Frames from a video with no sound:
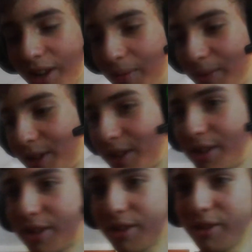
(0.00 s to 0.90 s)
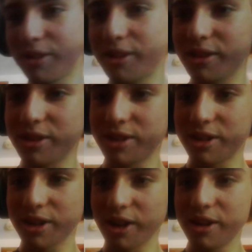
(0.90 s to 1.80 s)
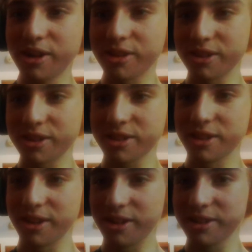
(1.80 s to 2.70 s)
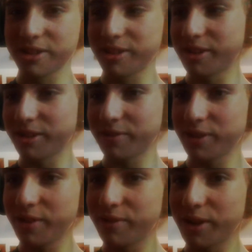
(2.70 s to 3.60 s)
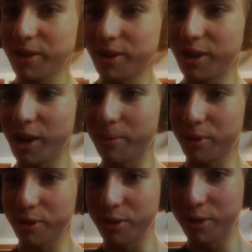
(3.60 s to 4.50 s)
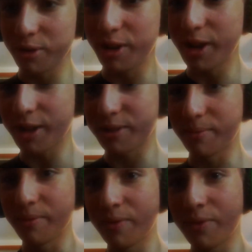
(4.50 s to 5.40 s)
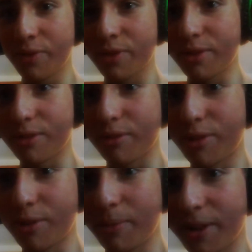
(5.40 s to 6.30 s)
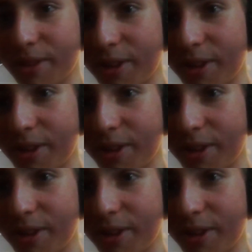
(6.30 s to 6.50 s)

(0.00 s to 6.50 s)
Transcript: I mean, just look at the shine on this thing. It's enough to give any gamer a nerdgasm. Don't quote me on